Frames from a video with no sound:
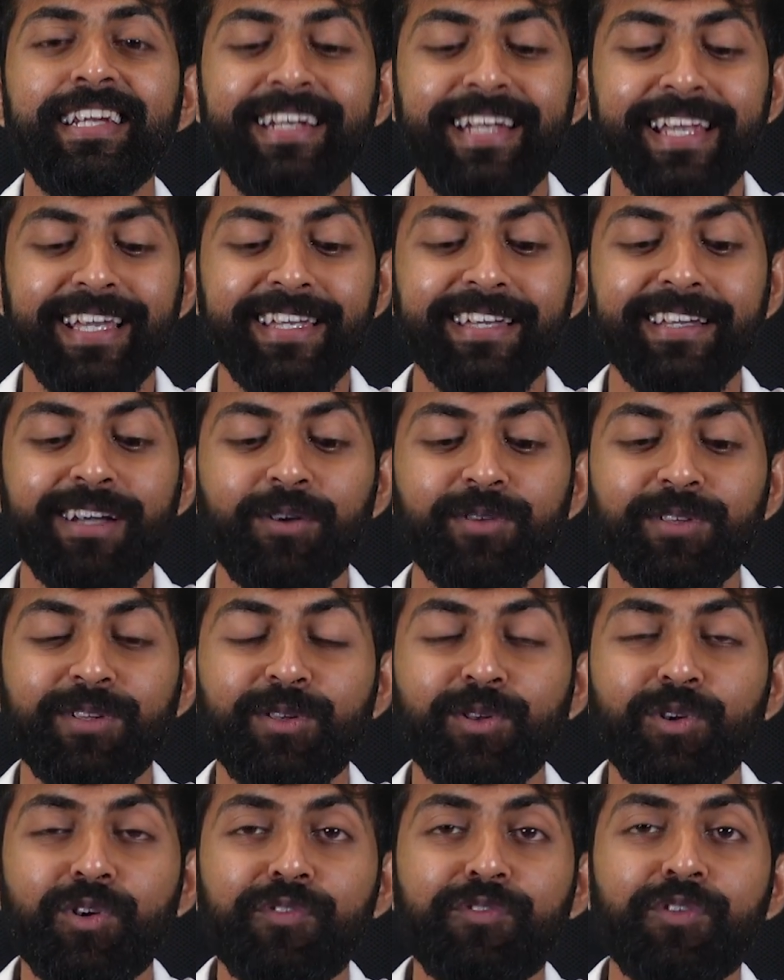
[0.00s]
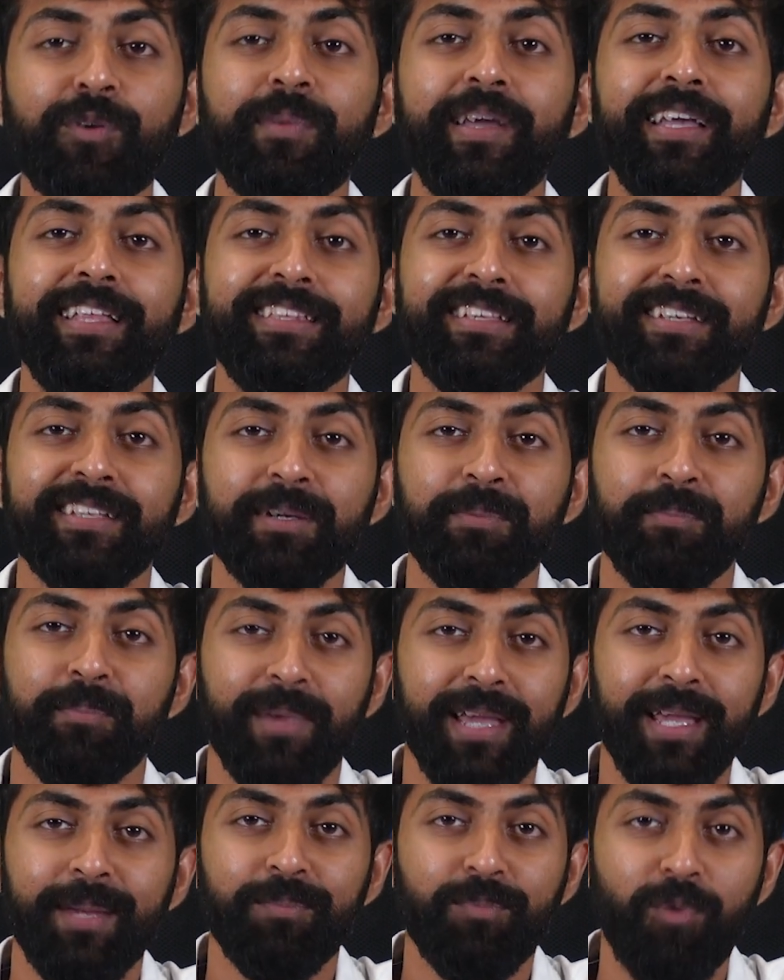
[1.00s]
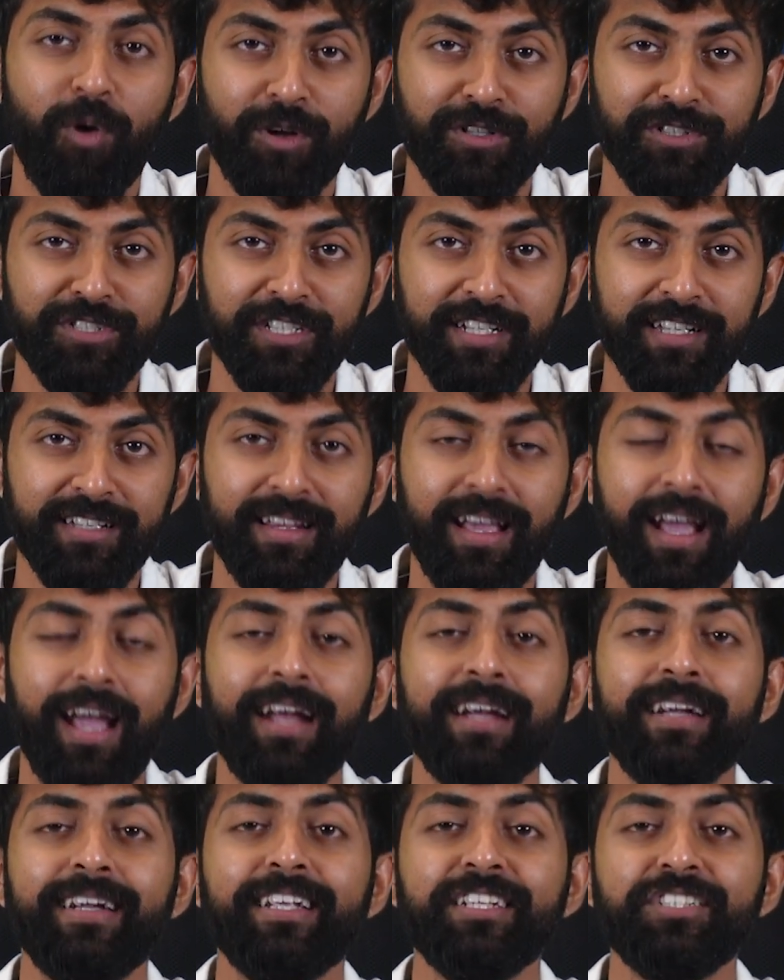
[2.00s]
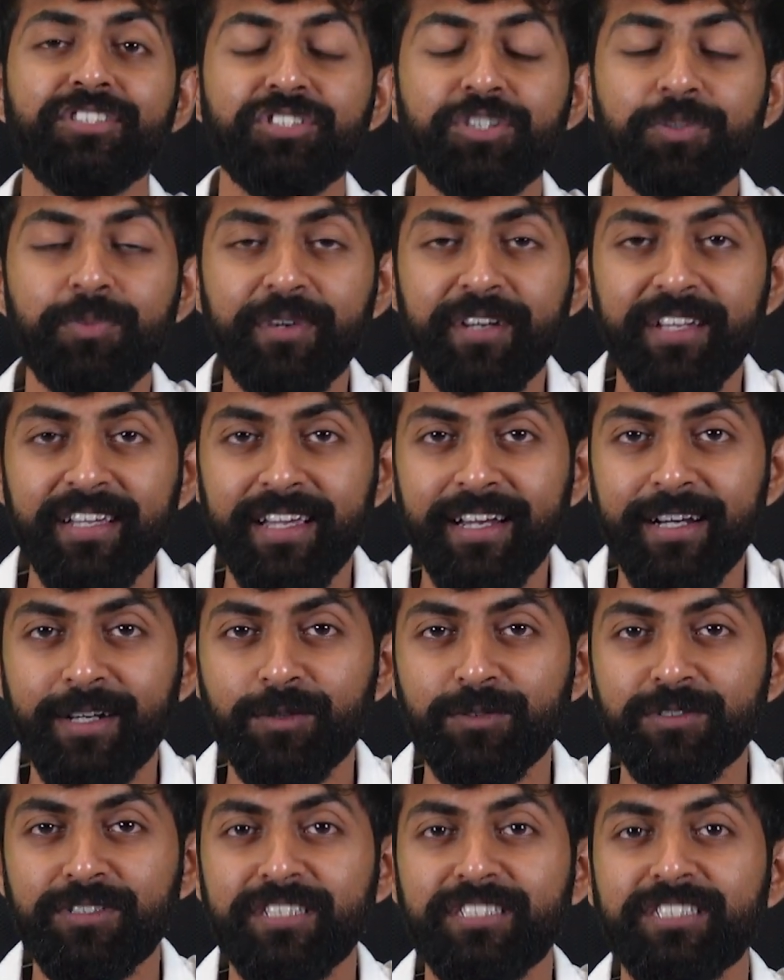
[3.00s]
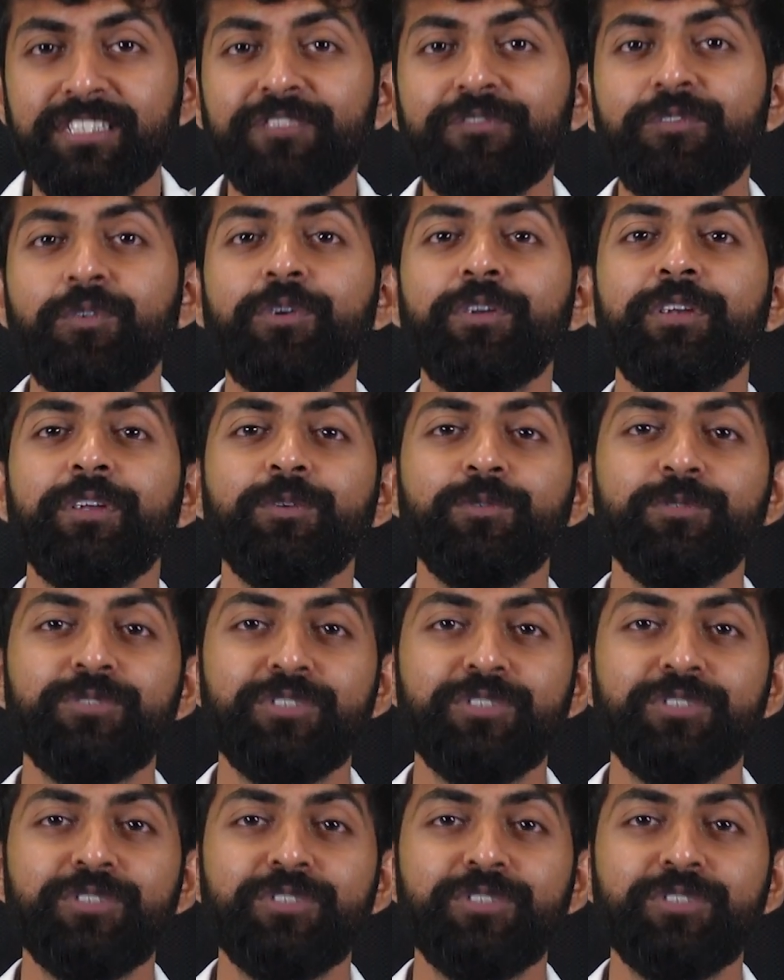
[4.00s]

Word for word: taking out the load from Ethereum main blockchain and distributing it to 64 new